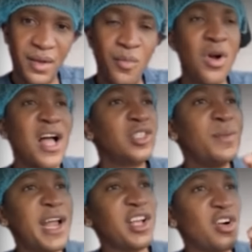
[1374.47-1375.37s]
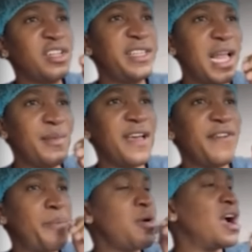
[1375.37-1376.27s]
More somebody come tell me if
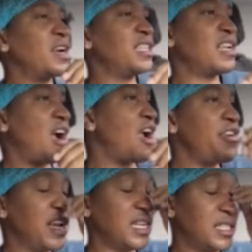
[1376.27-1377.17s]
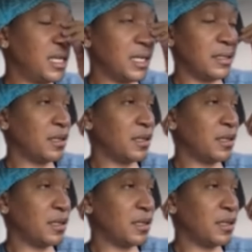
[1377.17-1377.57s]
a prank this or a real thing.